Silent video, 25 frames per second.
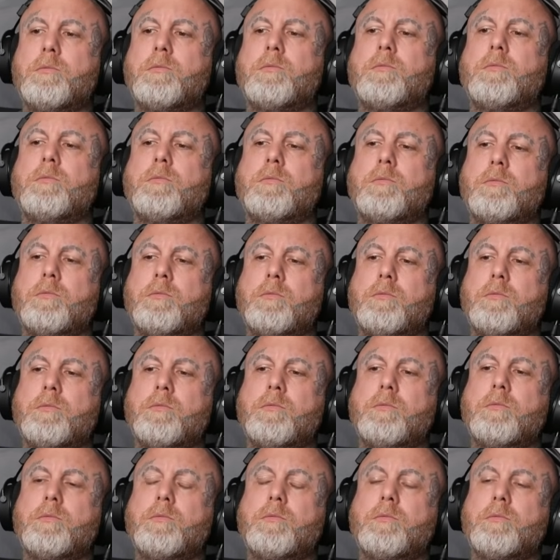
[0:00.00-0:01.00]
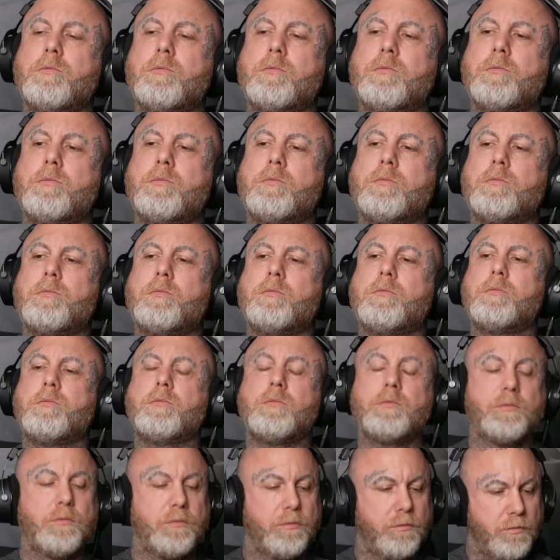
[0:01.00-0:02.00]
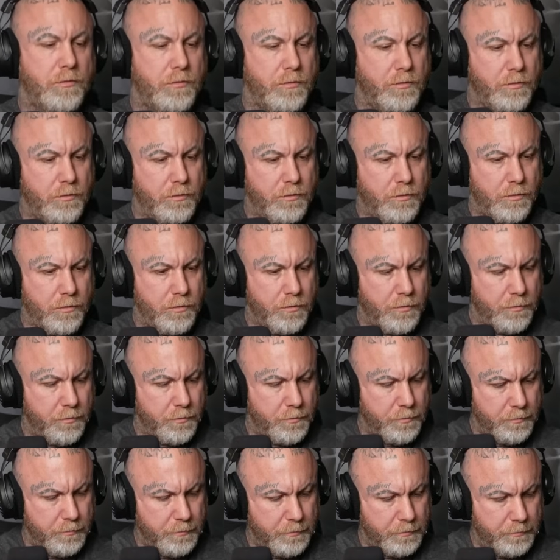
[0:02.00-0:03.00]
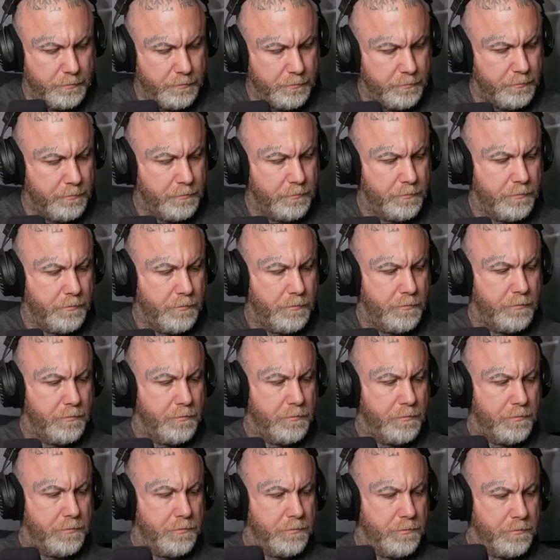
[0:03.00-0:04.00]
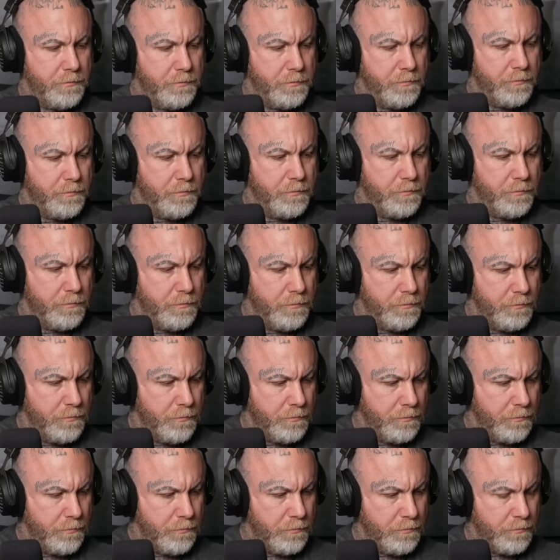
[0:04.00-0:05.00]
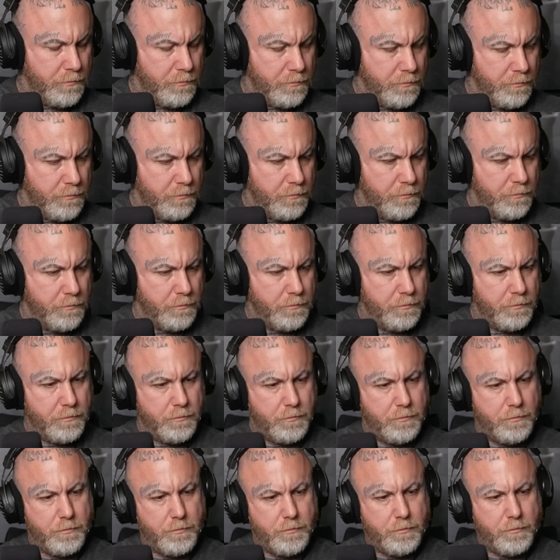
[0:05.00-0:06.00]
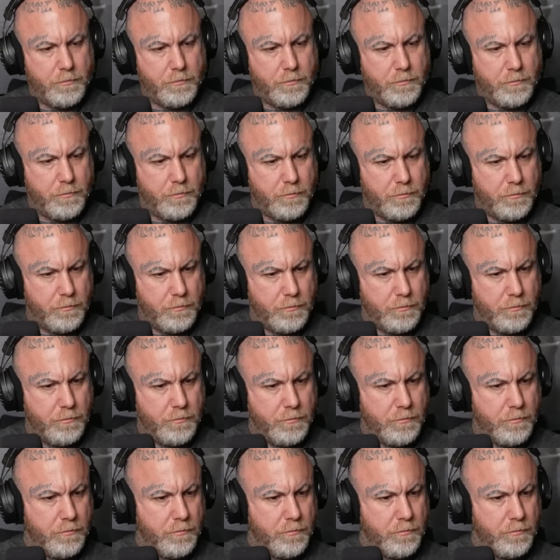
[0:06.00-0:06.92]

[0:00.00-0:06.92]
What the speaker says: [no speech]